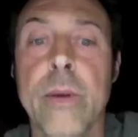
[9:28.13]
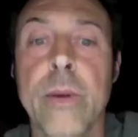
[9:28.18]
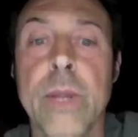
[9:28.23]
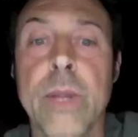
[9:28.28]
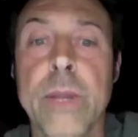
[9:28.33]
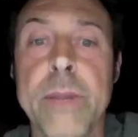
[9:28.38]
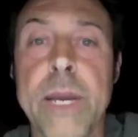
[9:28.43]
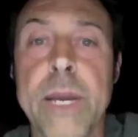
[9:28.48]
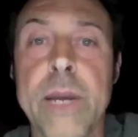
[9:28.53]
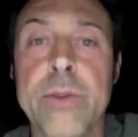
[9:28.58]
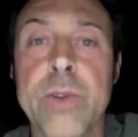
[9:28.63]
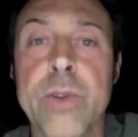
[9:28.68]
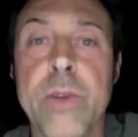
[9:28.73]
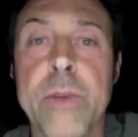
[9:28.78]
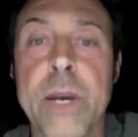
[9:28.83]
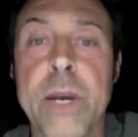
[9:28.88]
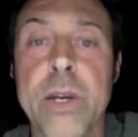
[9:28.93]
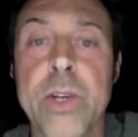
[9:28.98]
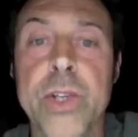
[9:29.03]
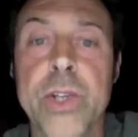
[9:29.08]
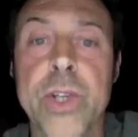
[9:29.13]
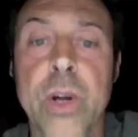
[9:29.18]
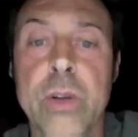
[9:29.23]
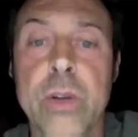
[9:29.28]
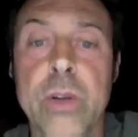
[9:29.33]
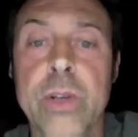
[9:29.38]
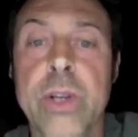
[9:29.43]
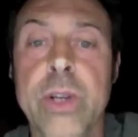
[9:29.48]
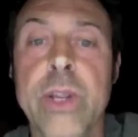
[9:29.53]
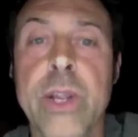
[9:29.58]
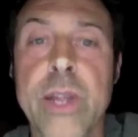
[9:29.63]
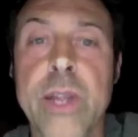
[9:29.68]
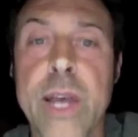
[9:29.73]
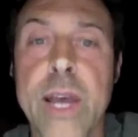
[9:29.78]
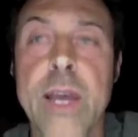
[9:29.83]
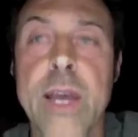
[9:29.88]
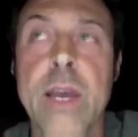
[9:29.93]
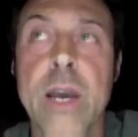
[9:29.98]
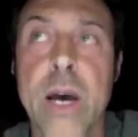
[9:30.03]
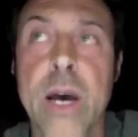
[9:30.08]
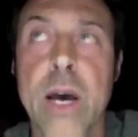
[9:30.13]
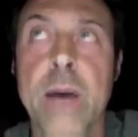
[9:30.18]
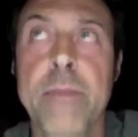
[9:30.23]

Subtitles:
Let me ask you about your shoulder. Did they